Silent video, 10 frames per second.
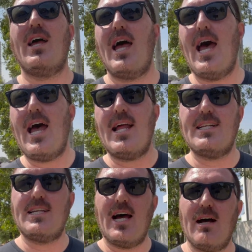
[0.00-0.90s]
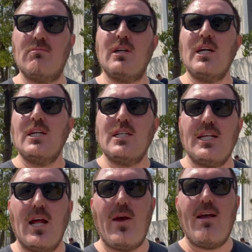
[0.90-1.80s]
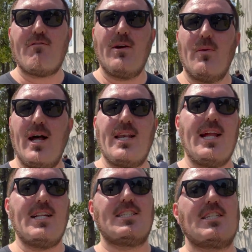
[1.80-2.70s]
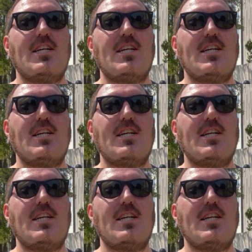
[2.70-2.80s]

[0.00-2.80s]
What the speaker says: And you know, everyone needs